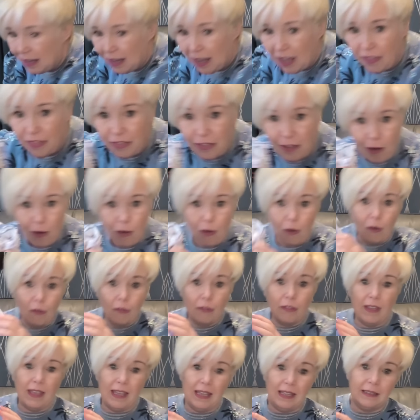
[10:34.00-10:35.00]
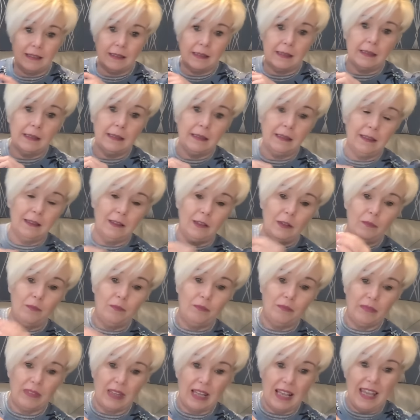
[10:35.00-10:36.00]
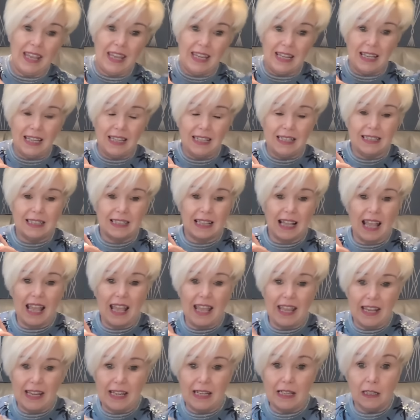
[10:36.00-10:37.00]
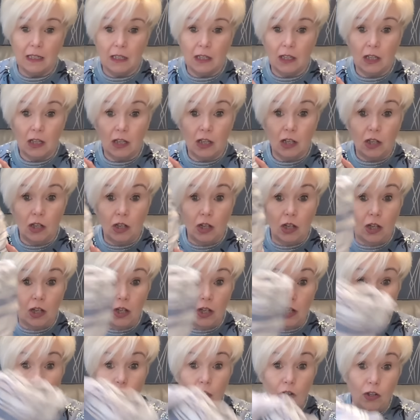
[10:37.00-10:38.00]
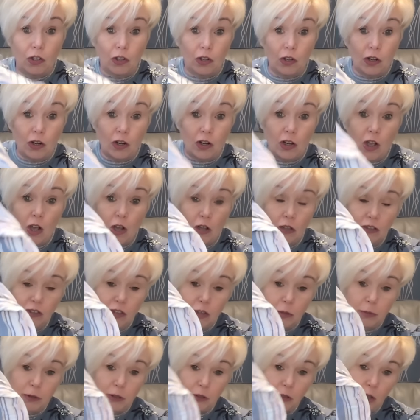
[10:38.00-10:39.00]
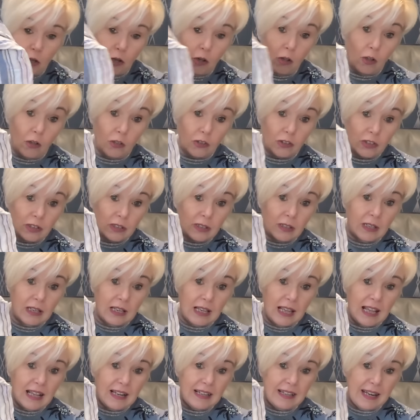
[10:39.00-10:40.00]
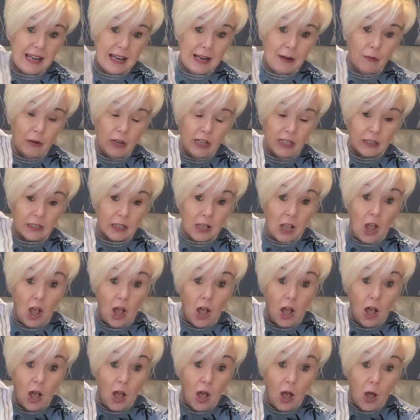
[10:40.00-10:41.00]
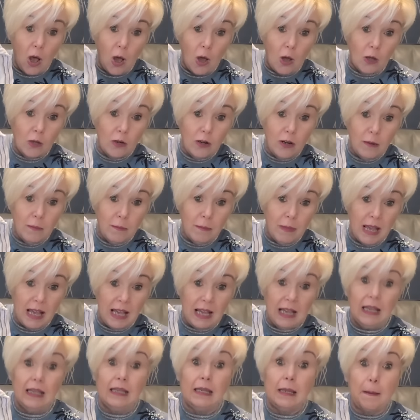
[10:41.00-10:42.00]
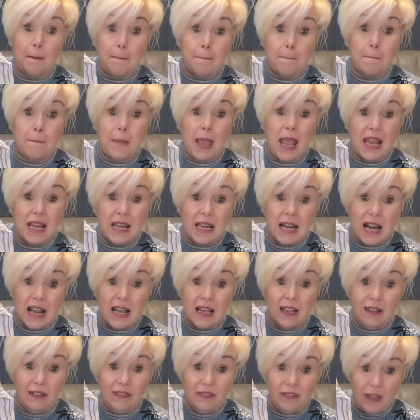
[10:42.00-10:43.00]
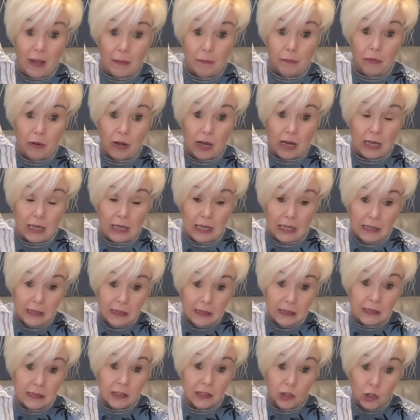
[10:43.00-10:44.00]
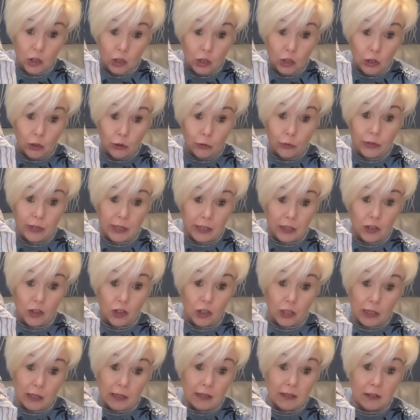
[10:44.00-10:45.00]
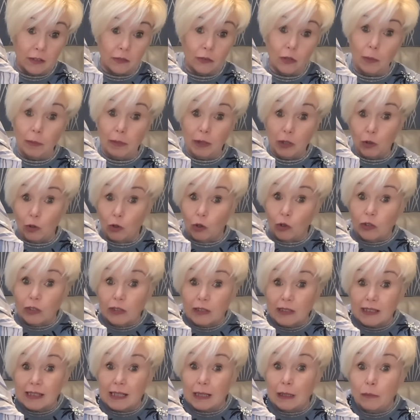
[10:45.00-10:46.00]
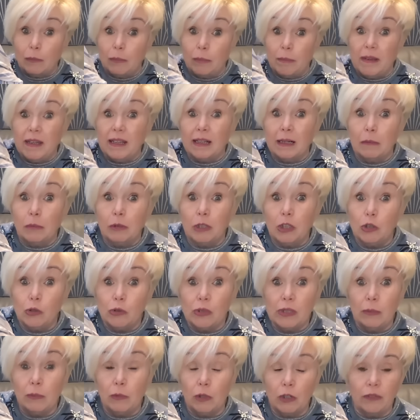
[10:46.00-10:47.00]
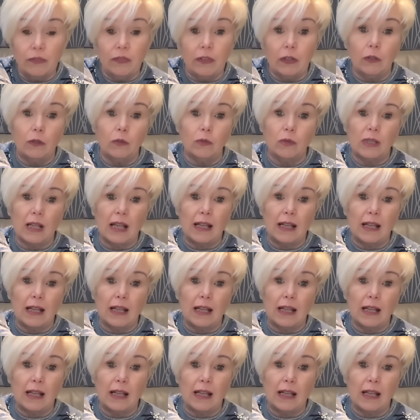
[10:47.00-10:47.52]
I thought this. It is a cotton double gauze. Now, it's on my Make Nine fabric list to use this year, so it'll be good because it'll mean I'll be using one of those.